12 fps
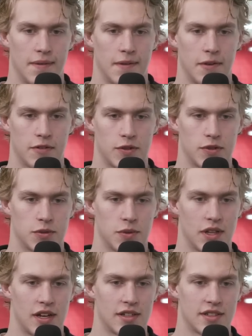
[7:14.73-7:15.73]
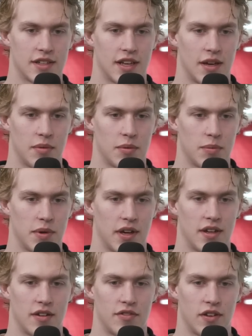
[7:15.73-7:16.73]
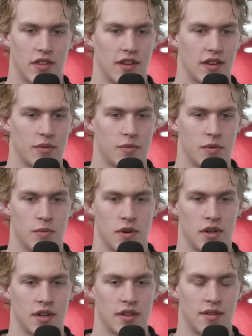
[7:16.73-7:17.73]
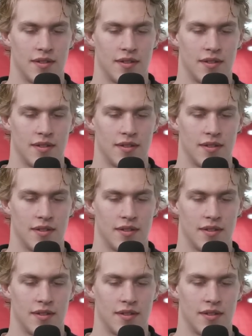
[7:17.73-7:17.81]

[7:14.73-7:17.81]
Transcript: Of course, we lost that game. It would be a different thing if we won it.